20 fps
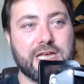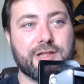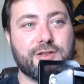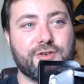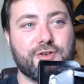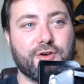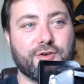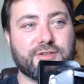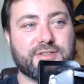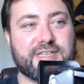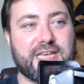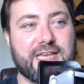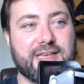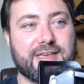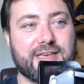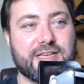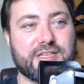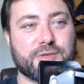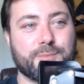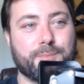Not take
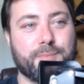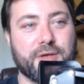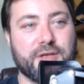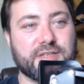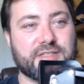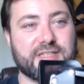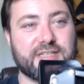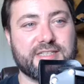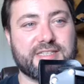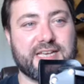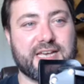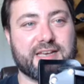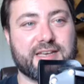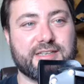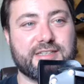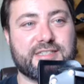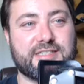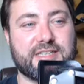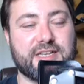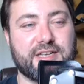it as a personal attack
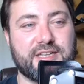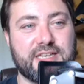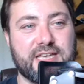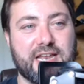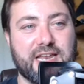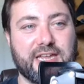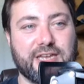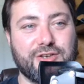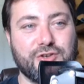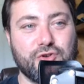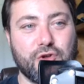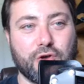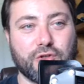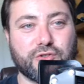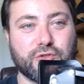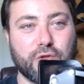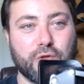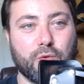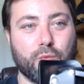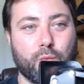and start yelling,
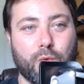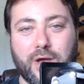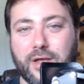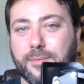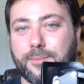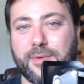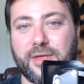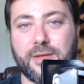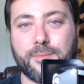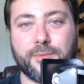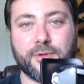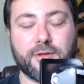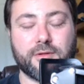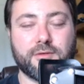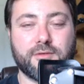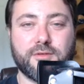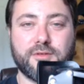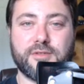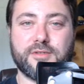not all white people.